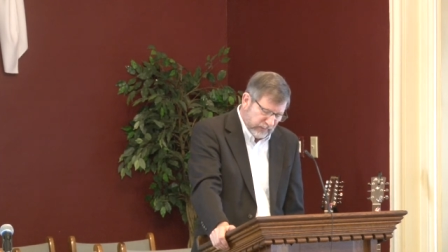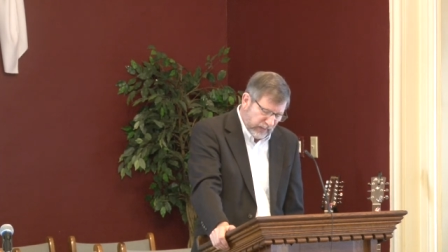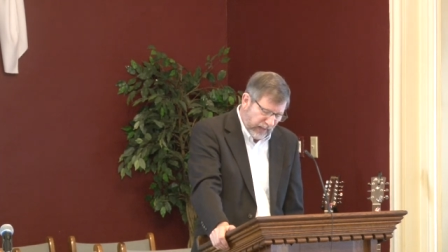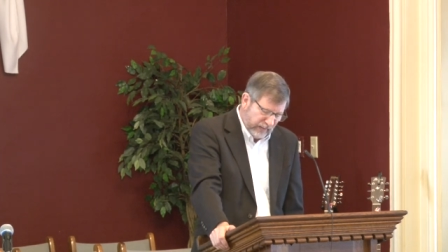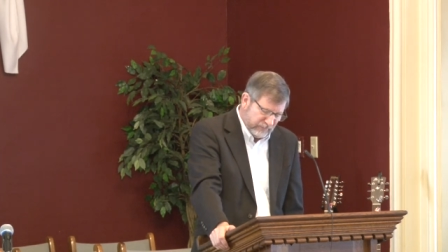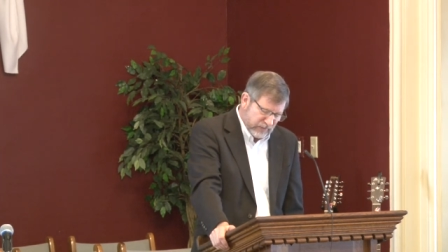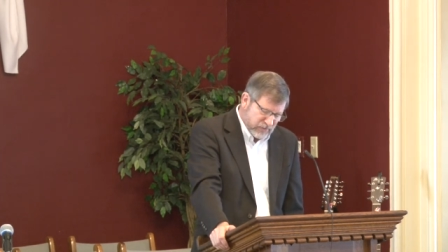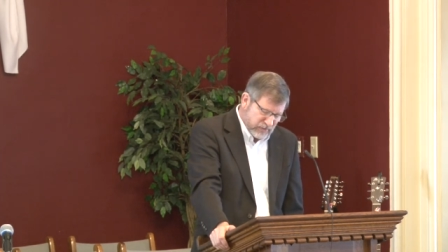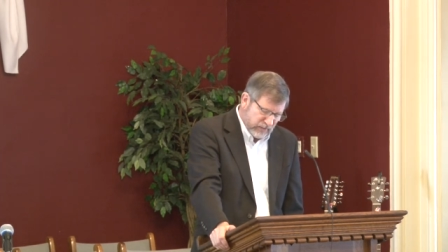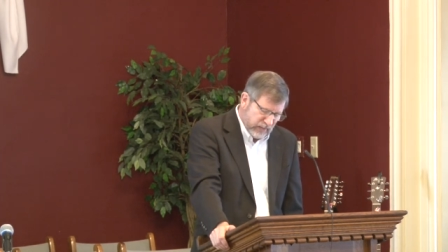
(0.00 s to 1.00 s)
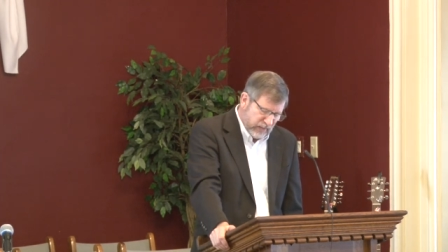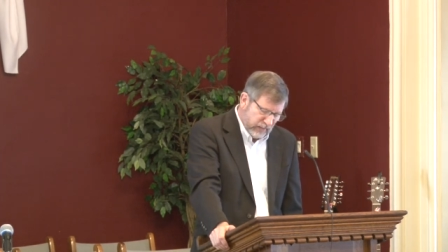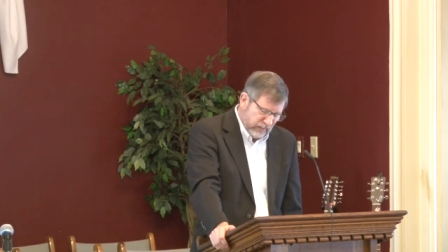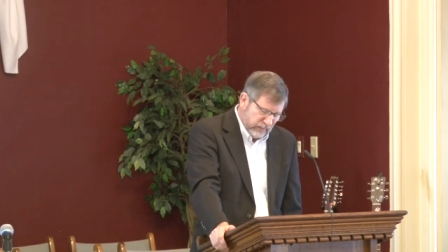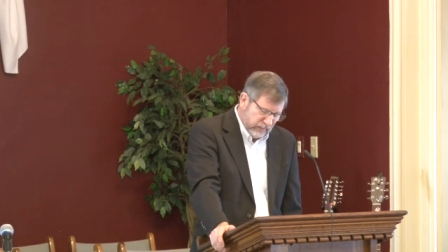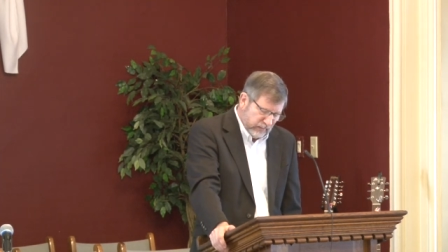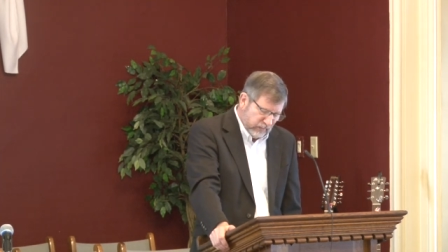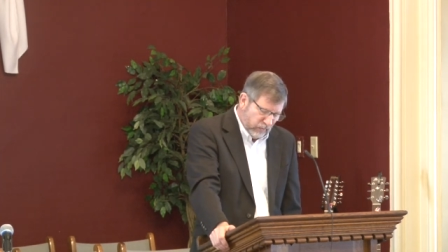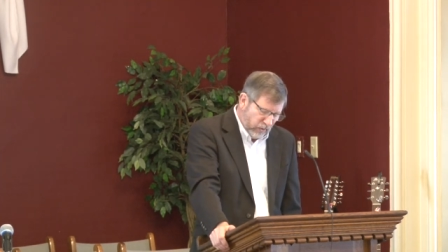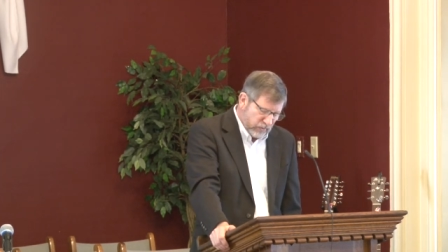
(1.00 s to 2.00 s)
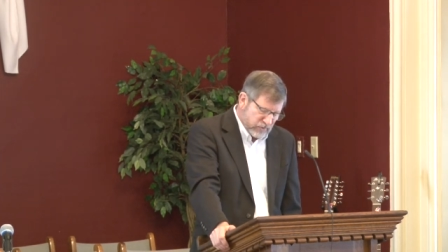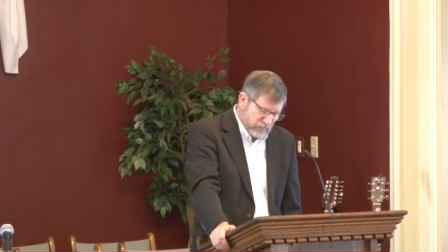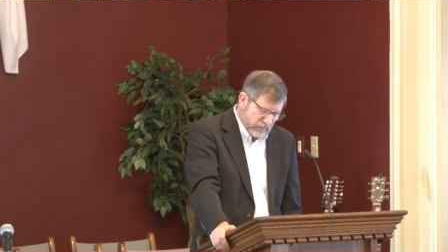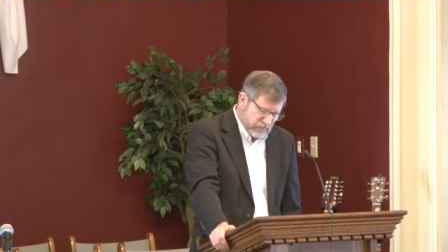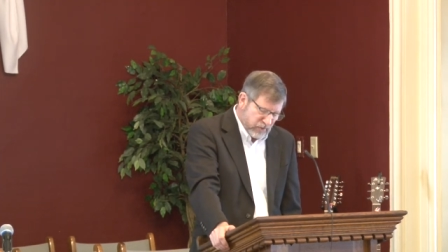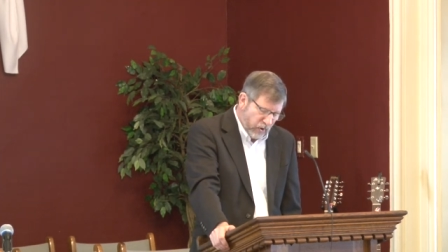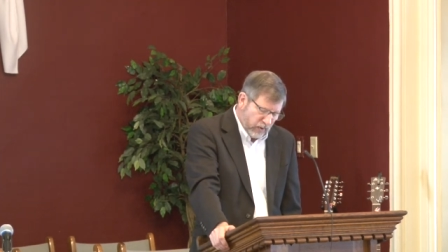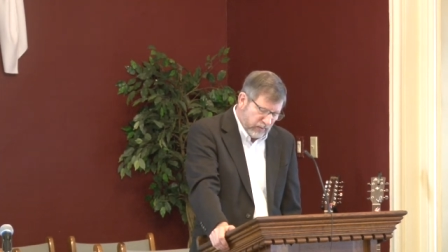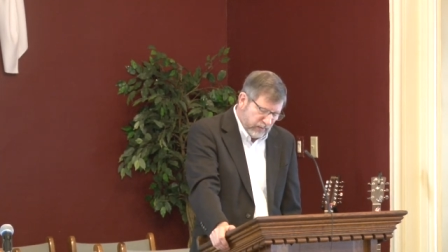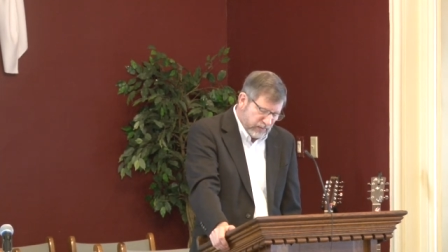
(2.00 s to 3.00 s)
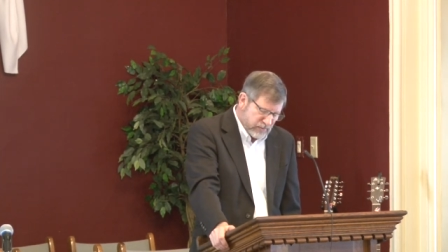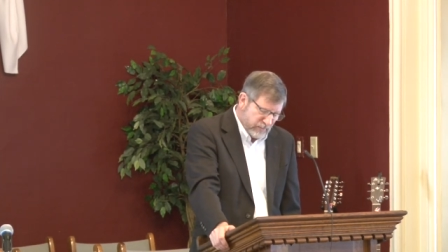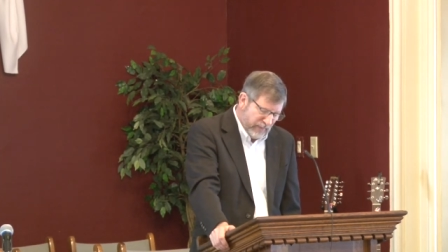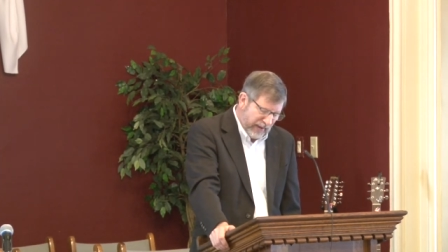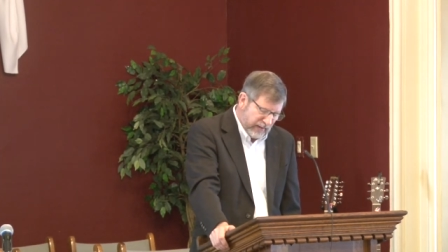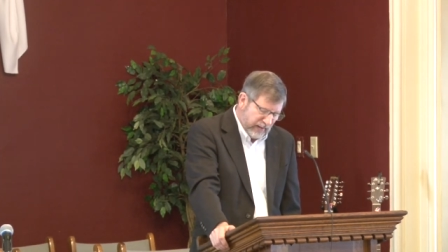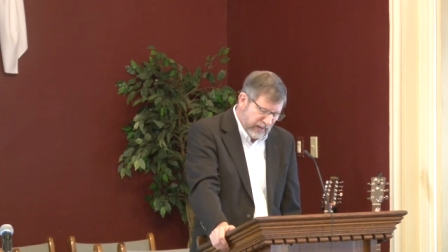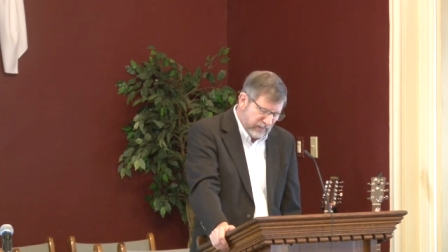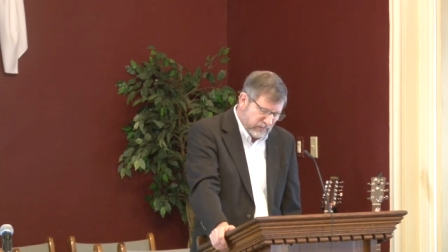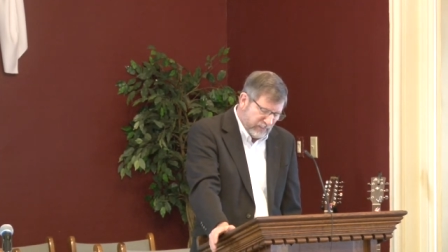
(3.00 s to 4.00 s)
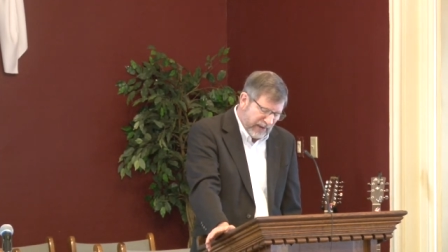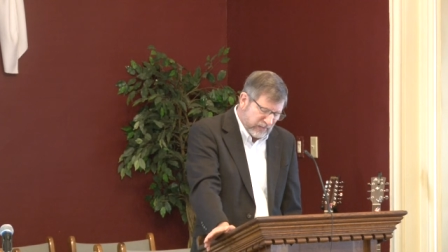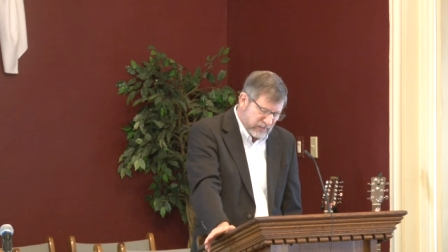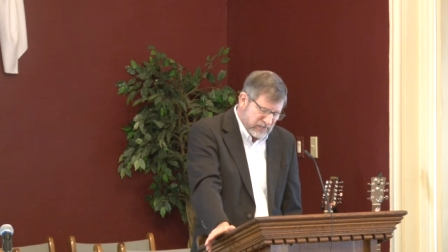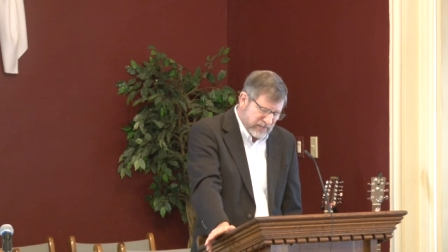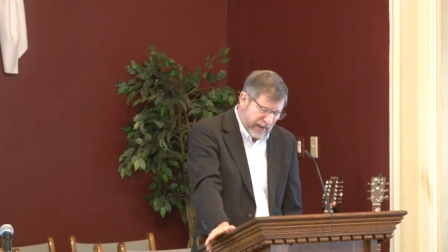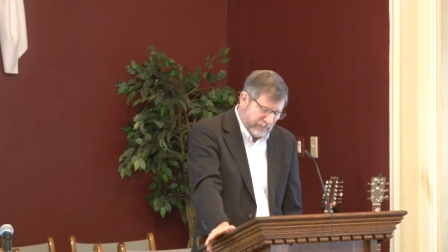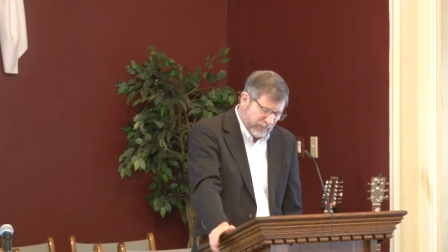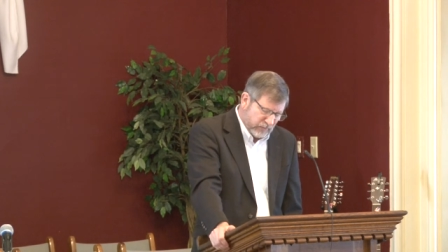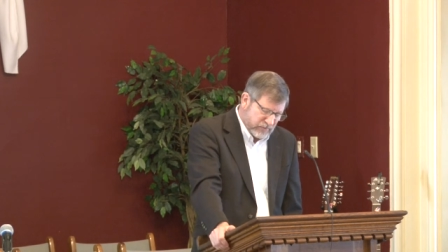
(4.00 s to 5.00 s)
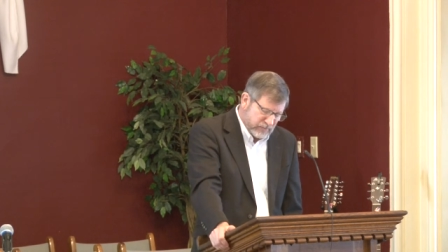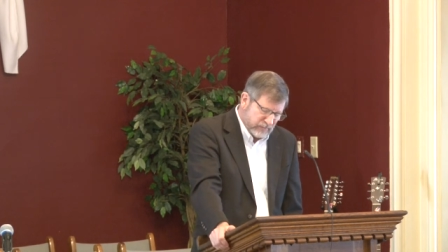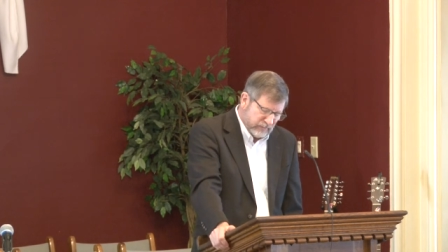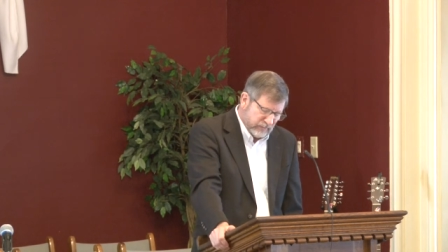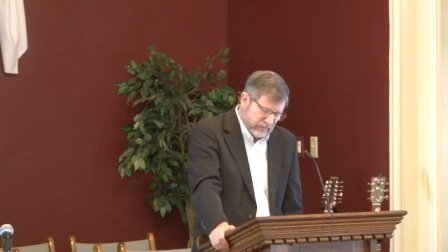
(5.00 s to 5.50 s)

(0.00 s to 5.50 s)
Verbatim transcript: Obviously, also its heart is the mandate to make disciples.